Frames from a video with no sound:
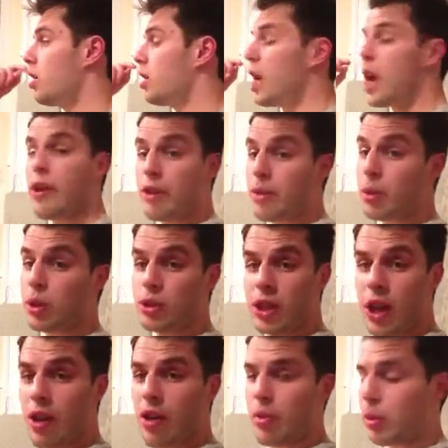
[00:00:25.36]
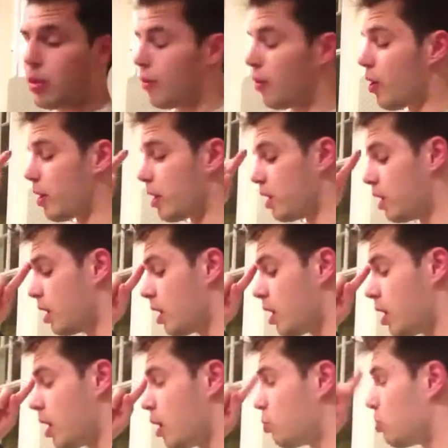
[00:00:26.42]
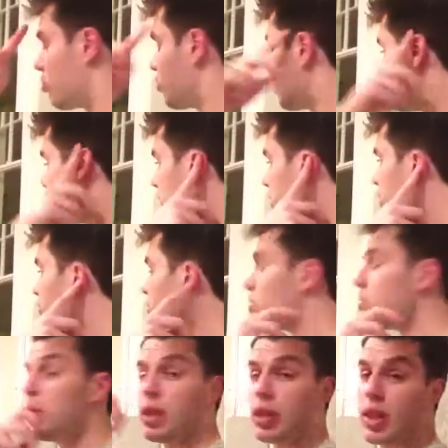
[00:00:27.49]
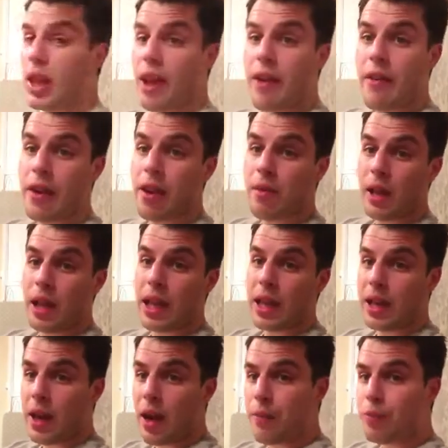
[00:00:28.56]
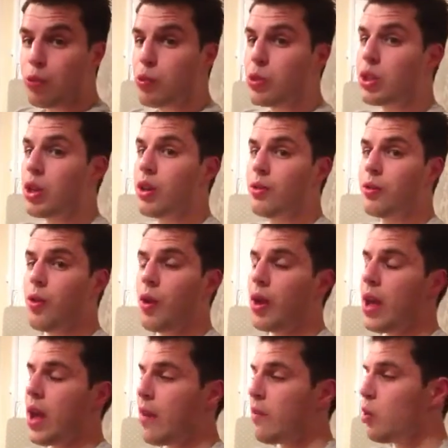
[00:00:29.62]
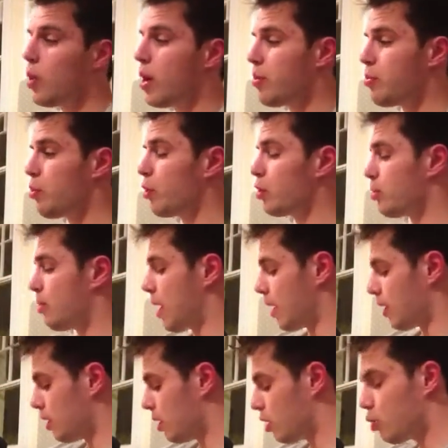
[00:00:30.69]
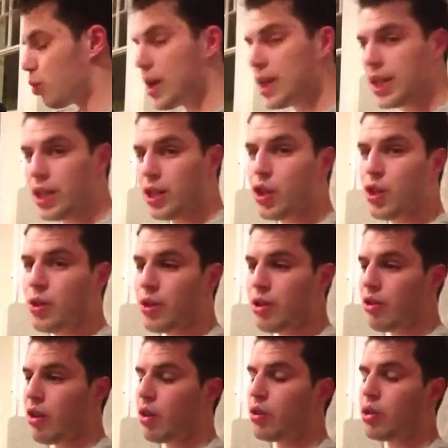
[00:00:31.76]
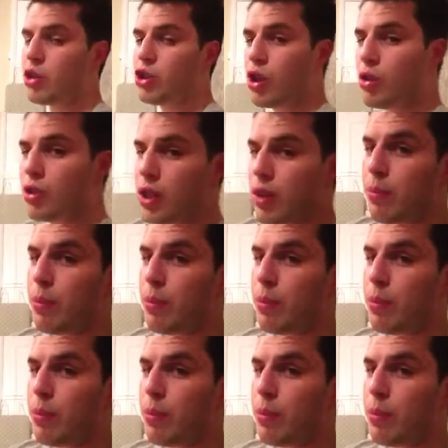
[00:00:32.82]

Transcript: Terrible, terrible fight. It was recently rumoured that Eric Molina was going to fight heavyweight prospect 22-year-old Joseph